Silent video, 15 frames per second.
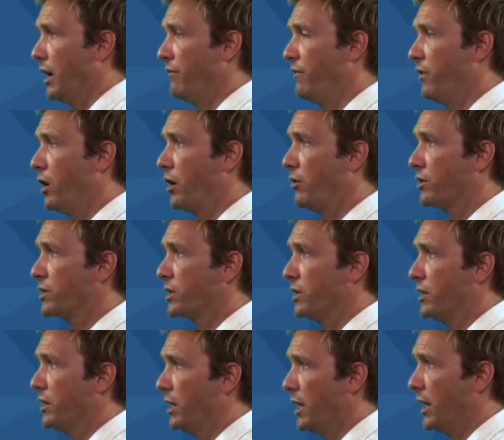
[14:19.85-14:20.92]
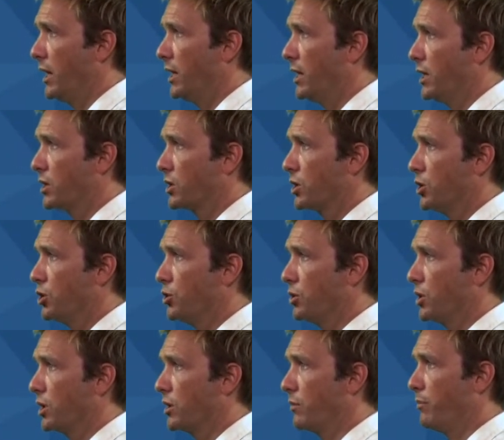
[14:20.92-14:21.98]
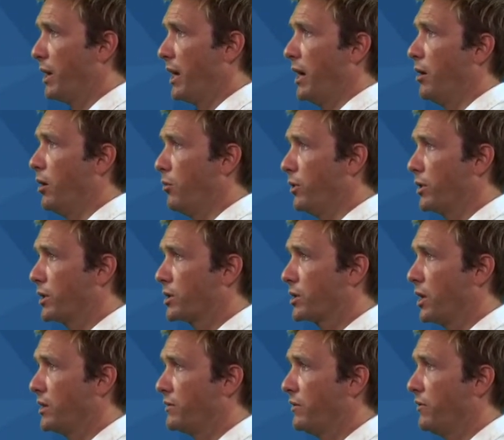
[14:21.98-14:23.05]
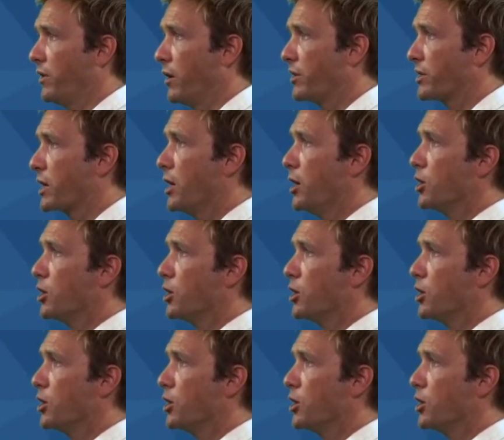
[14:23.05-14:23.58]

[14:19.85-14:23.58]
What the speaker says: virus in there so that you can compare it with the size of a virus.